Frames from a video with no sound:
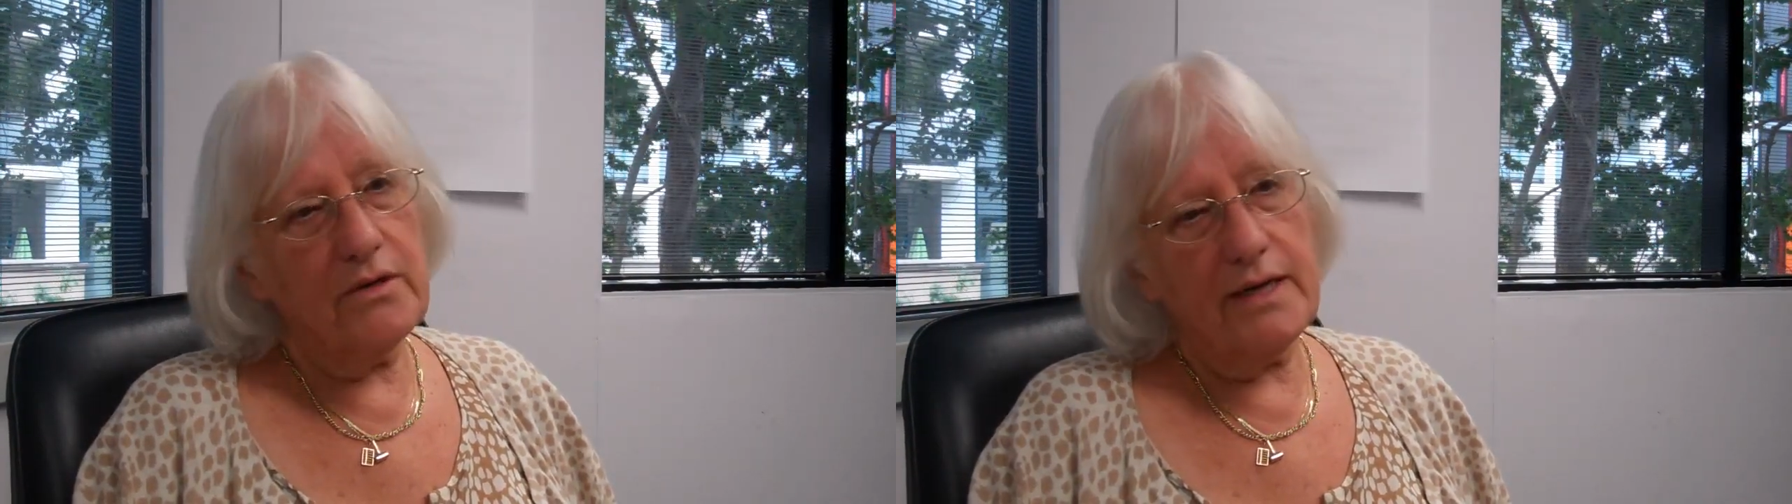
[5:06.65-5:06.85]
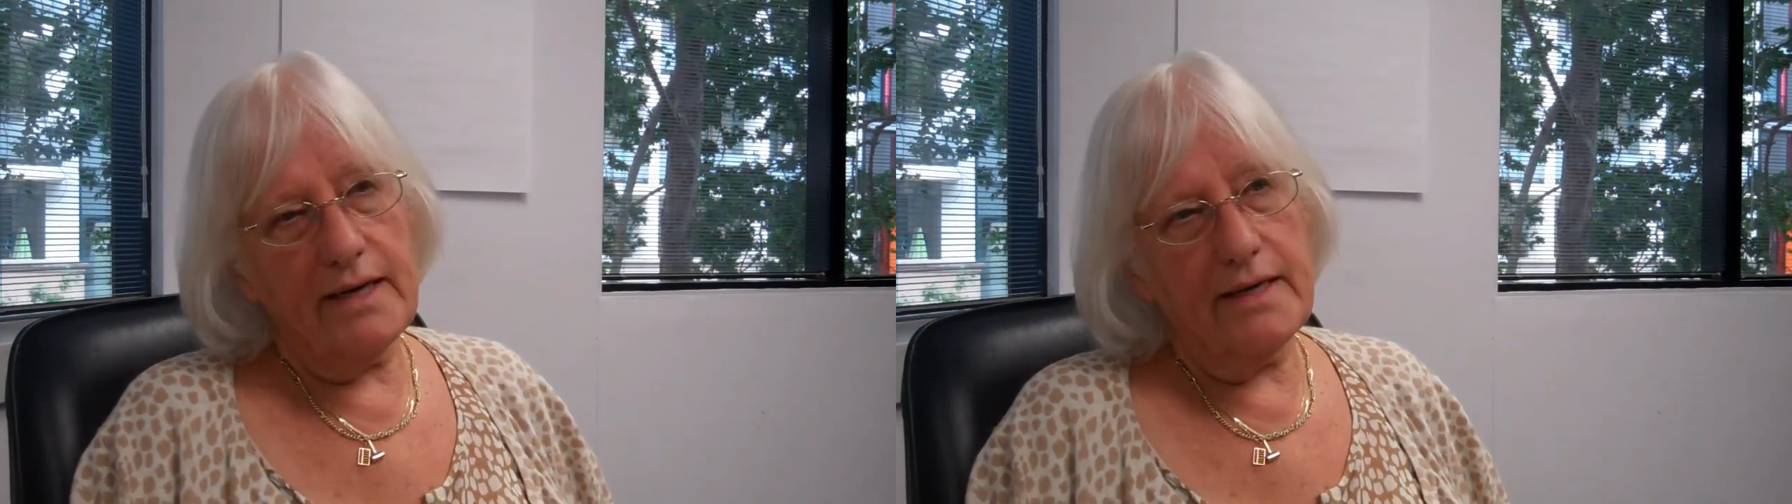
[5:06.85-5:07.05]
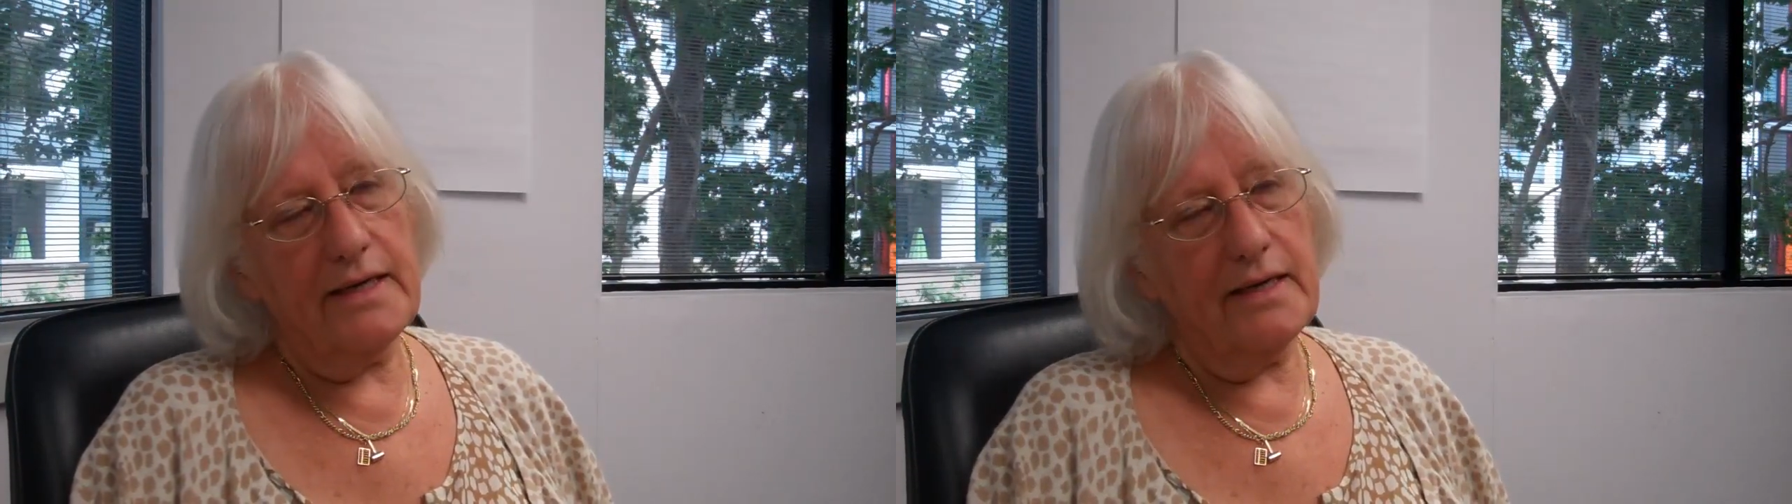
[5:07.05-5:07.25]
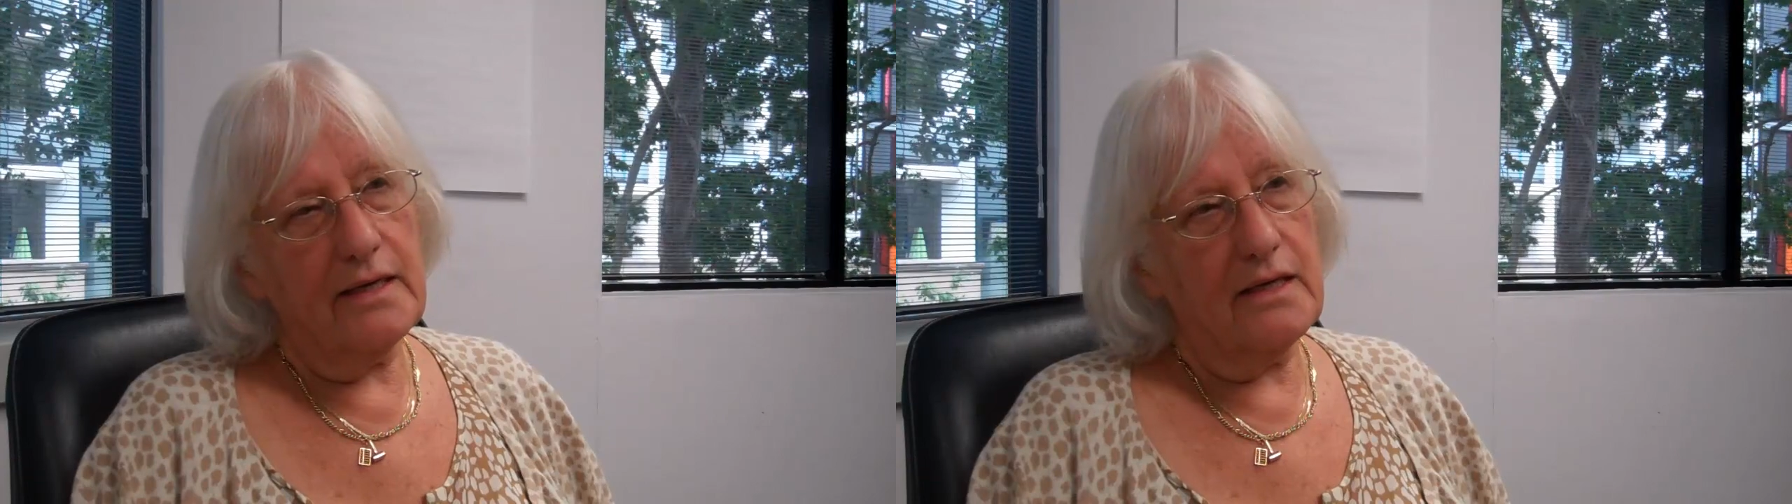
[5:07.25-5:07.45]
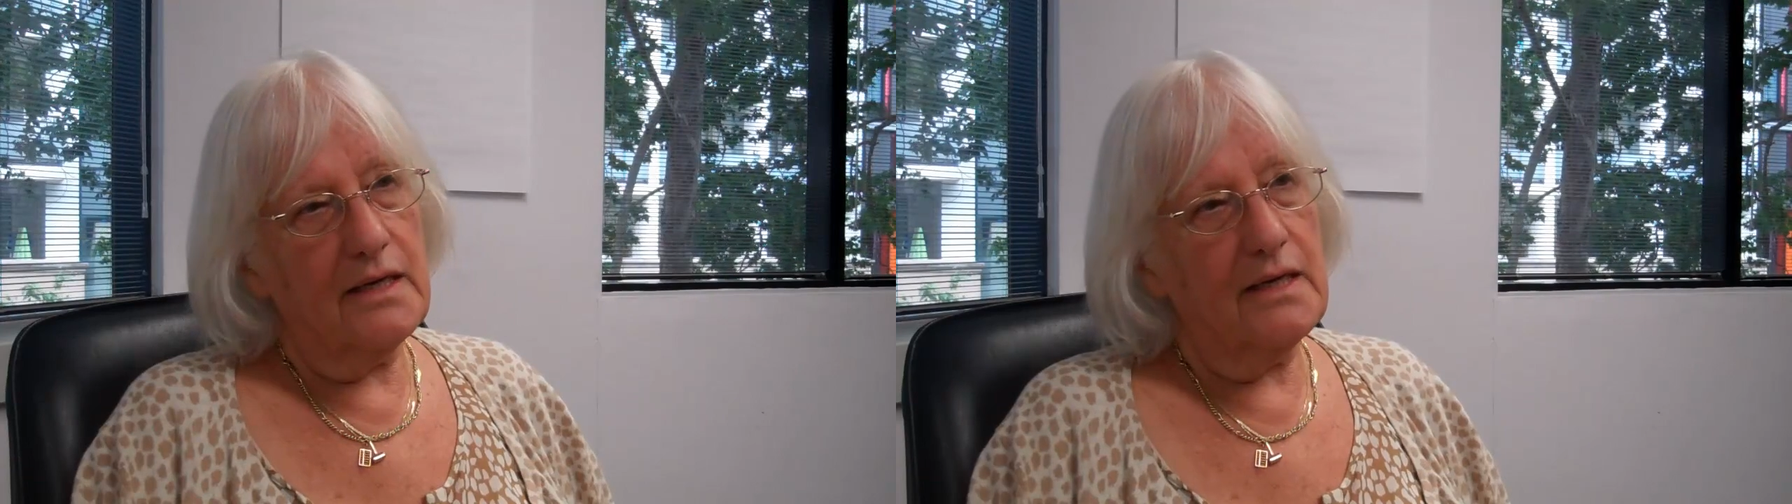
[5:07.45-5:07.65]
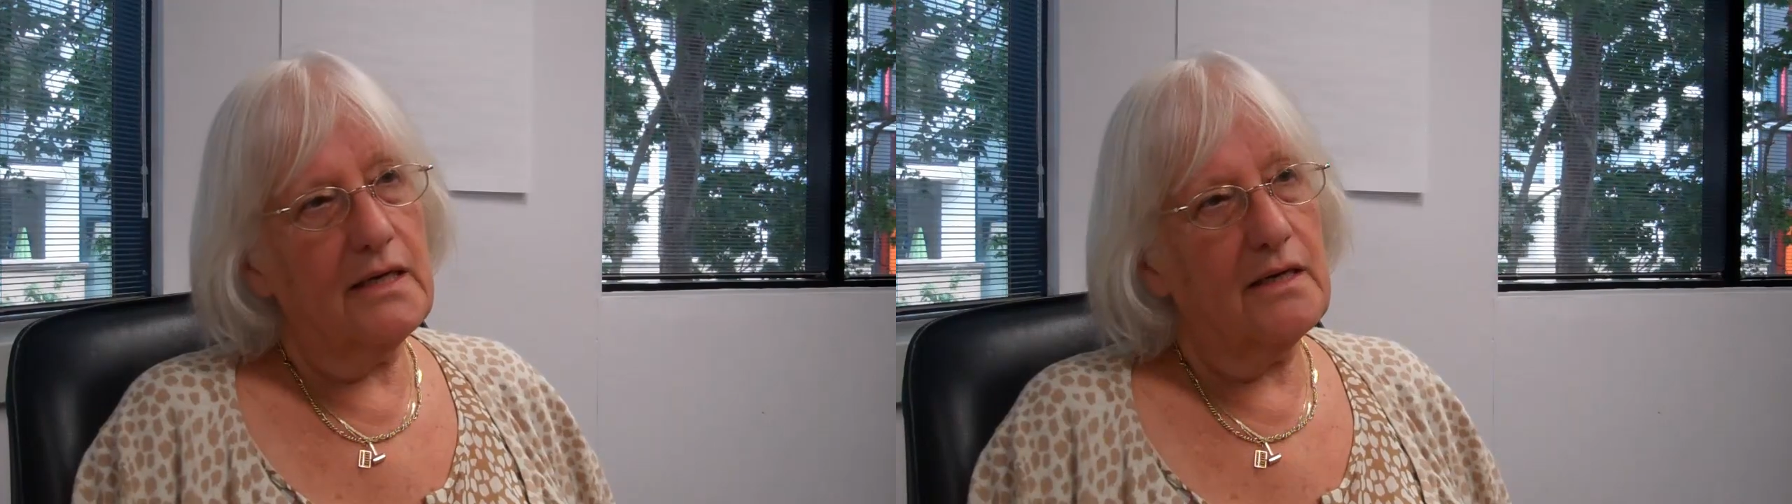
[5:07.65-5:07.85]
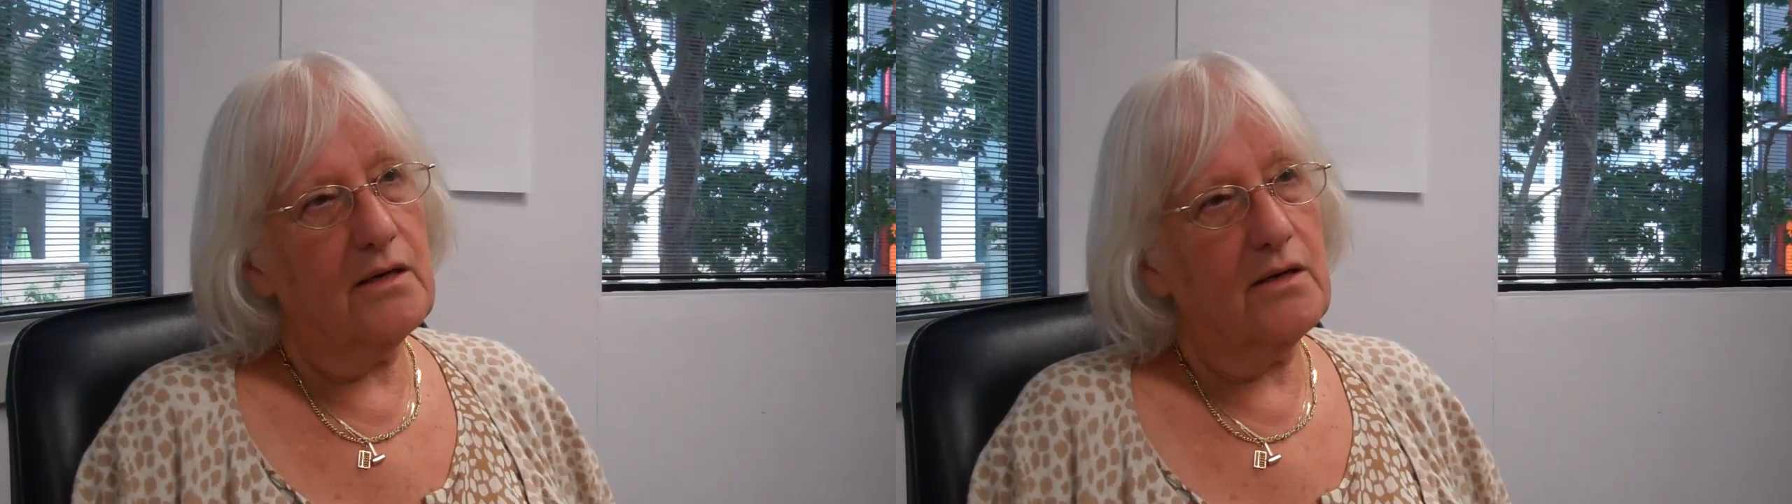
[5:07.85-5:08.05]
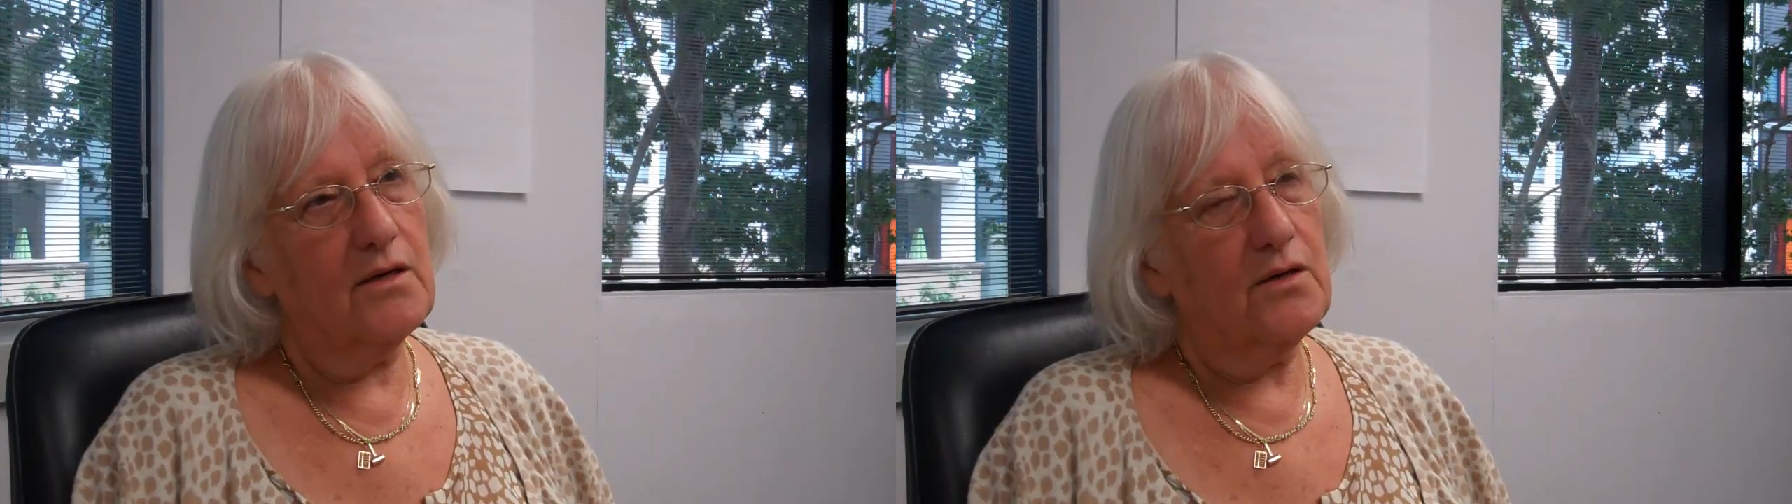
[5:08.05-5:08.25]
UK,
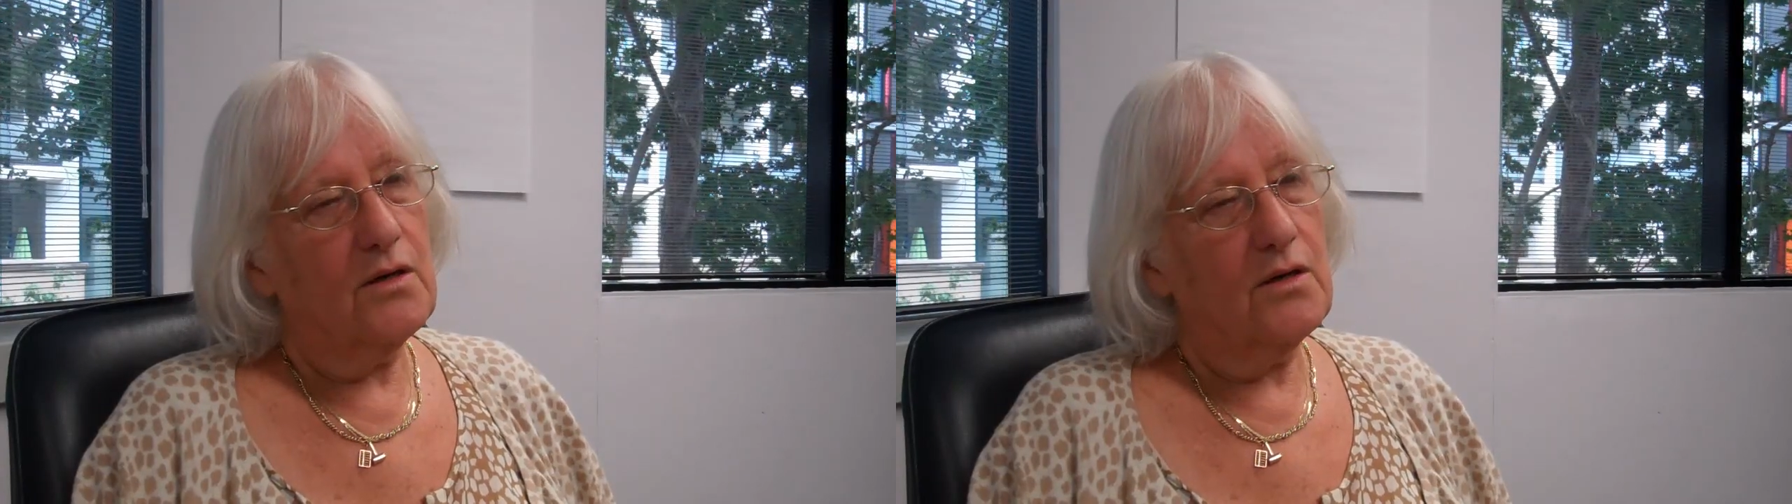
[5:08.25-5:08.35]
here,